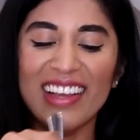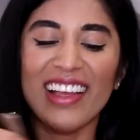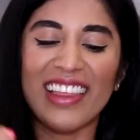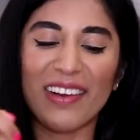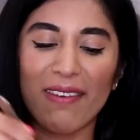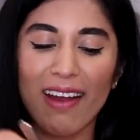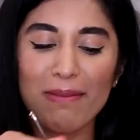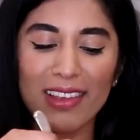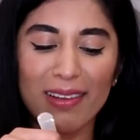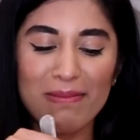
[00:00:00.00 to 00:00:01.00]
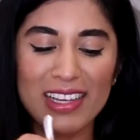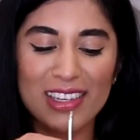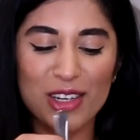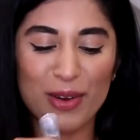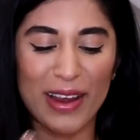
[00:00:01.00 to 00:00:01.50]
And then grab a little piece
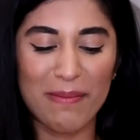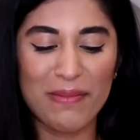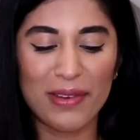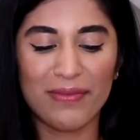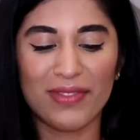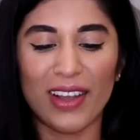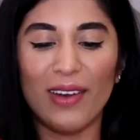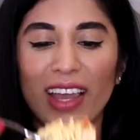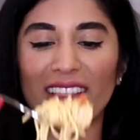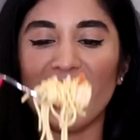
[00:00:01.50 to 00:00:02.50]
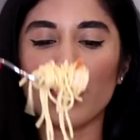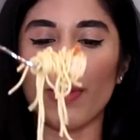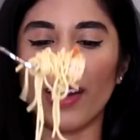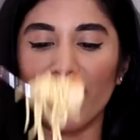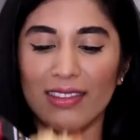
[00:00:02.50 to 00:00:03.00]
of shrimp. Okay, that's
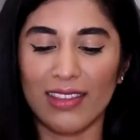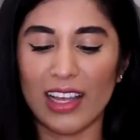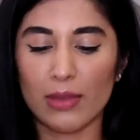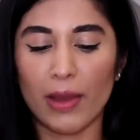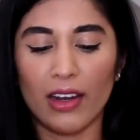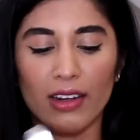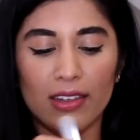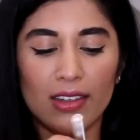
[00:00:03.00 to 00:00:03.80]
better, that's better.